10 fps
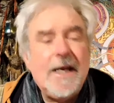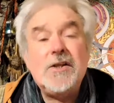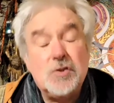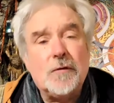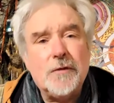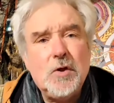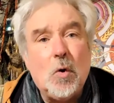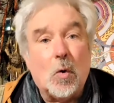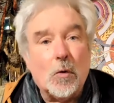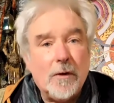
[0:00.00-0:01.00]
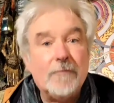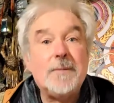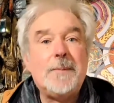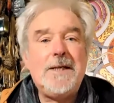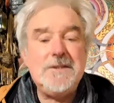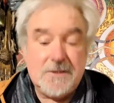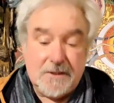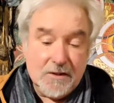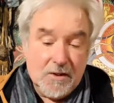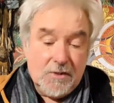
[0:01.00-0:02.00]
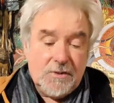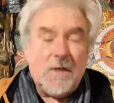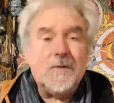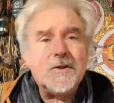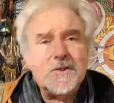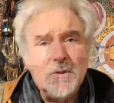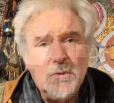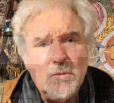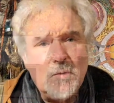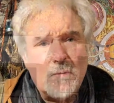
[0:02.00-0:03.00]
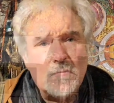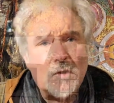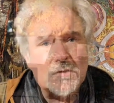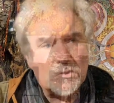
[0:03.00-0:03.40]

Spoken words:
edge of the aura of the painting, so the two rods